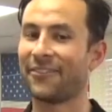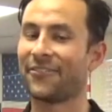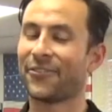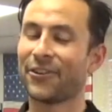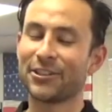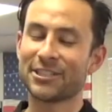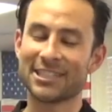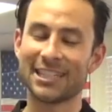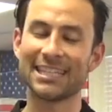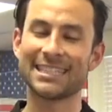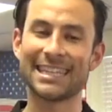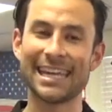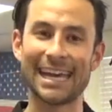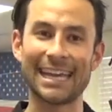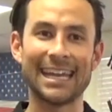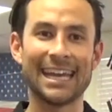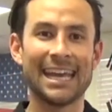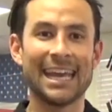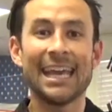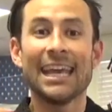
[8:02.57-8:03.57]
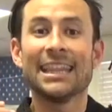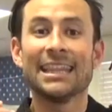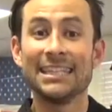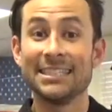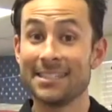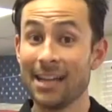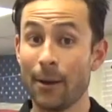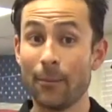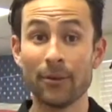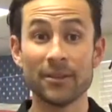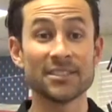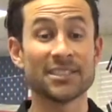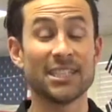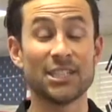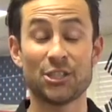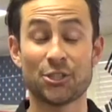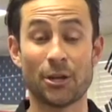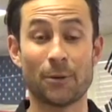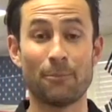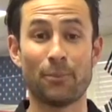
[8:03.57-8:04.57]
first let's get these doubles,
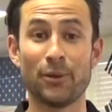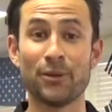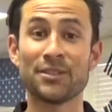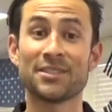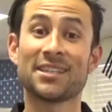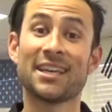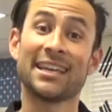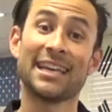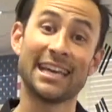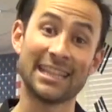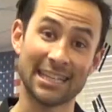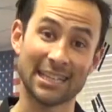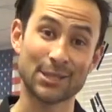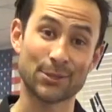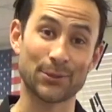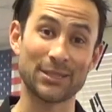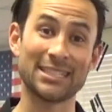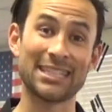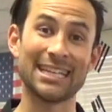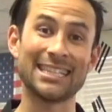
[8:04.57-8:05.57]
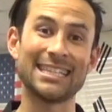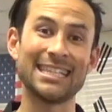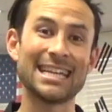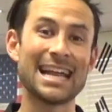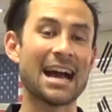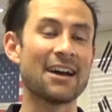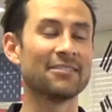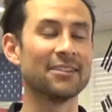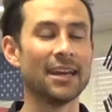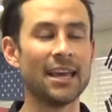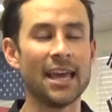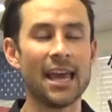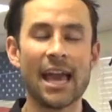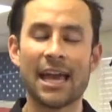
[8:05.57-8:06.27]
these triples, get this 360 down,